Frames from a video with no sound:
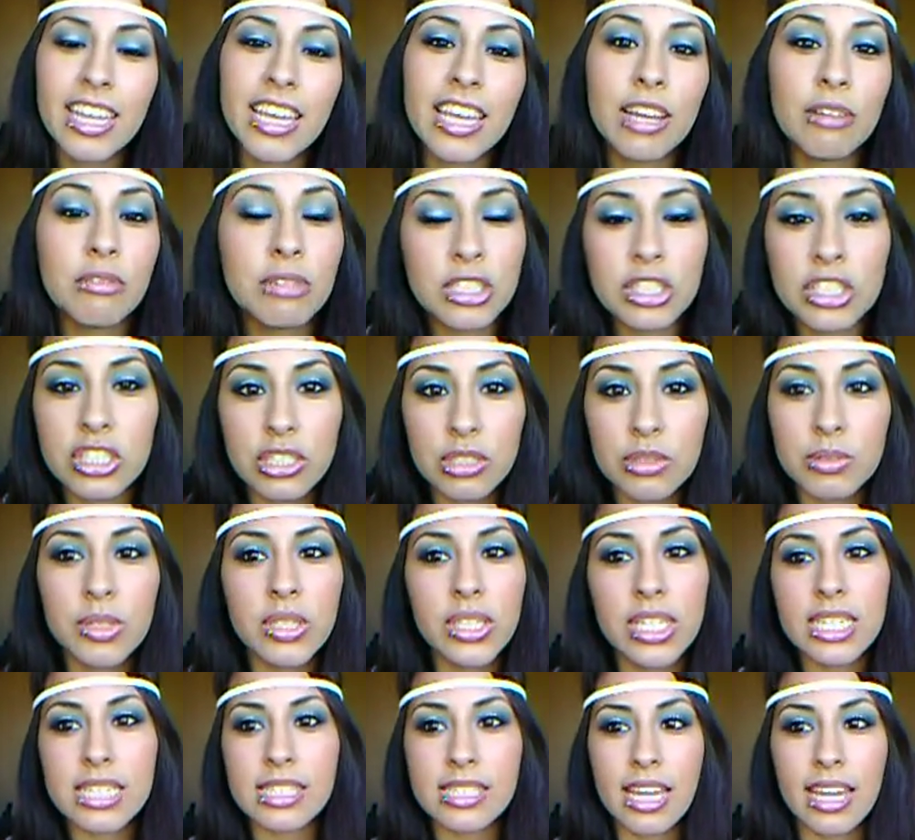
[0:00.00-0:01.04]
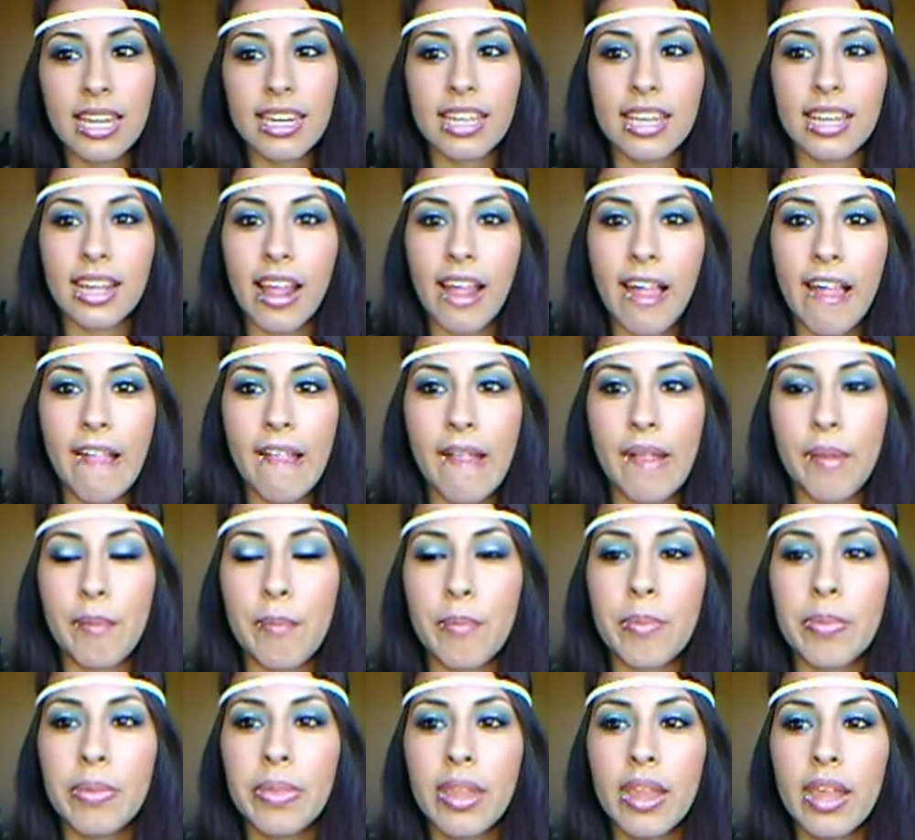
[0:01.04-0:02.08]
it was just really exciting.
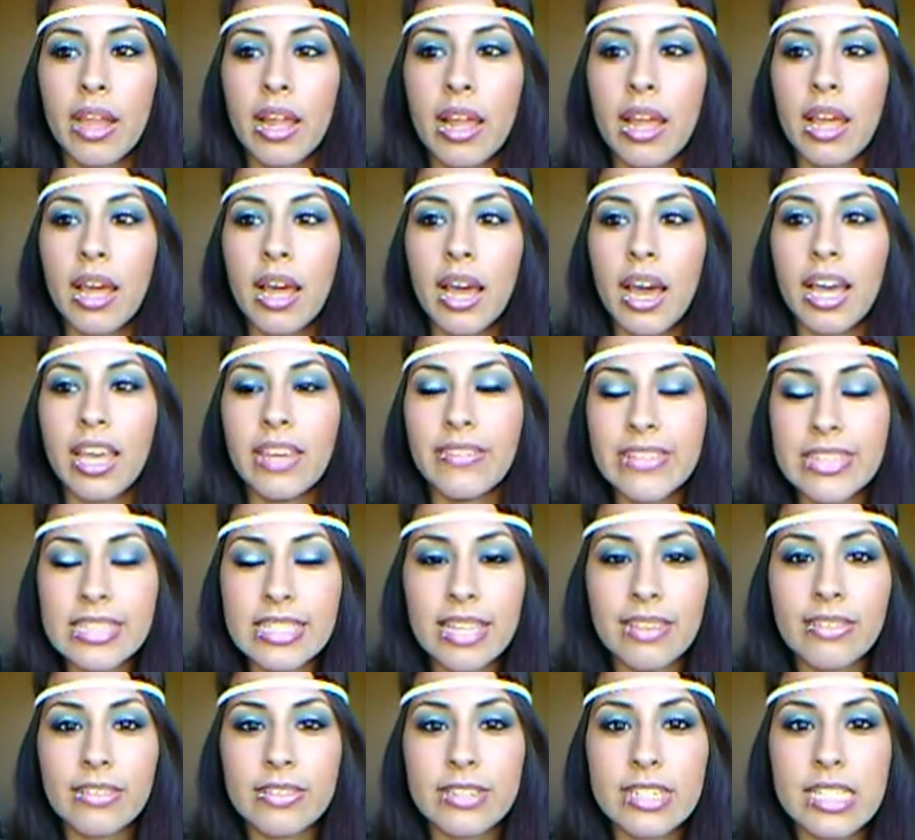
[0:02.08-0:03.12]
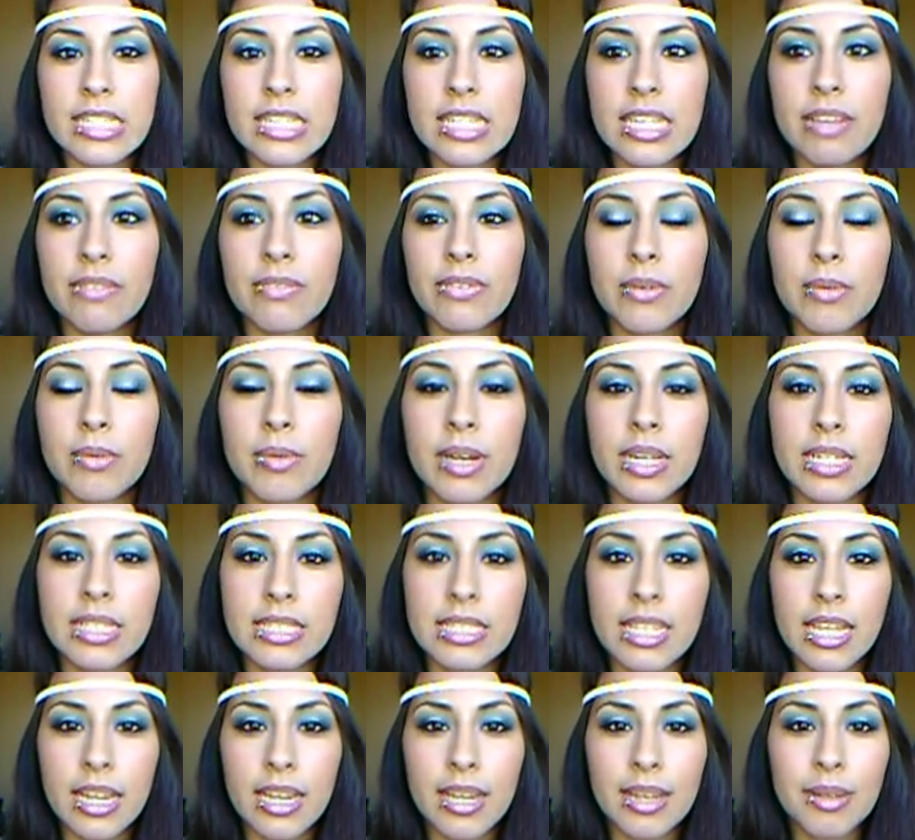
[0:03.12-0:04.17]
I even saved the receipt for when I
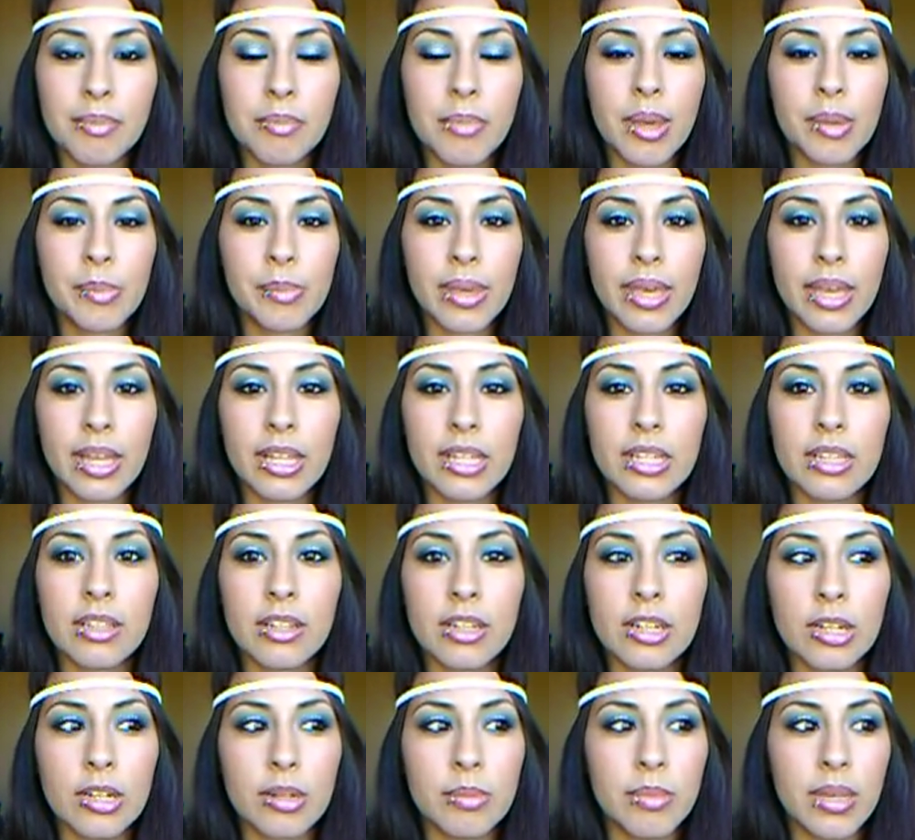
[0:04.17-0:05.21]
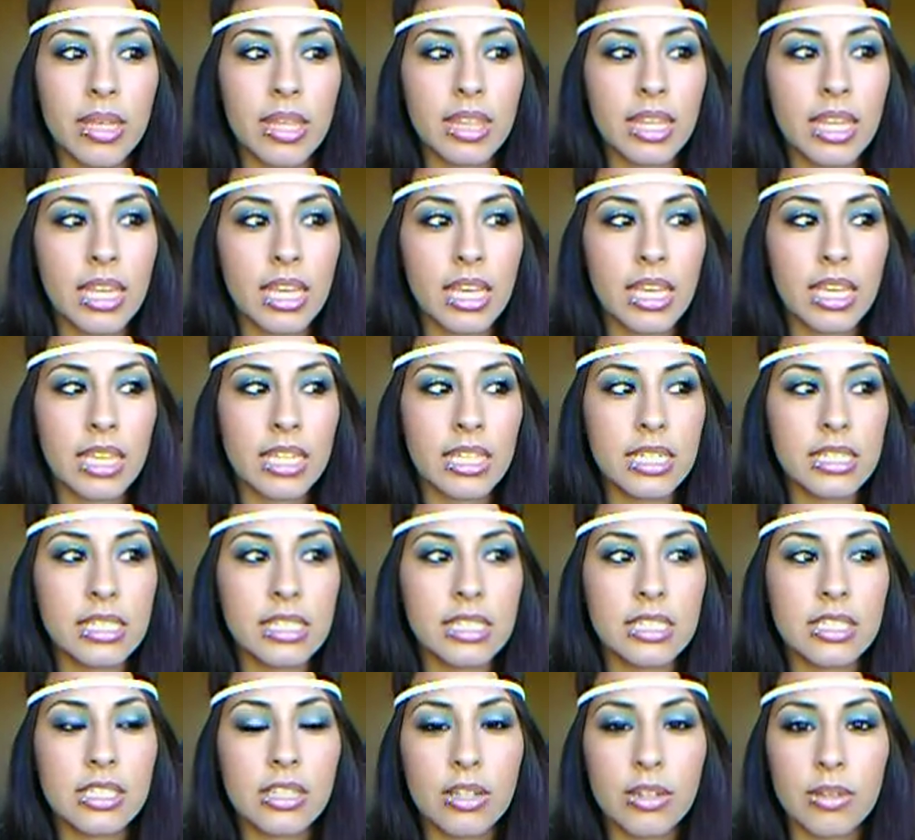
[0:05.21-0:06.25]
sent my mail or my thingy
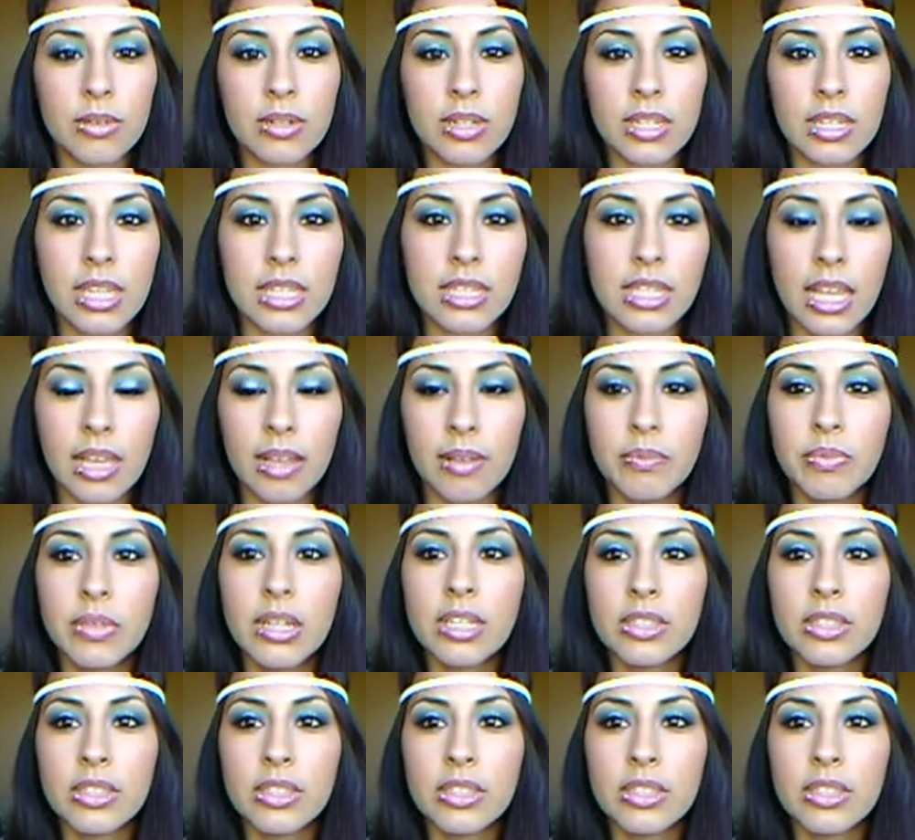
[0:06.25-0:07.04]
in to go to the thing.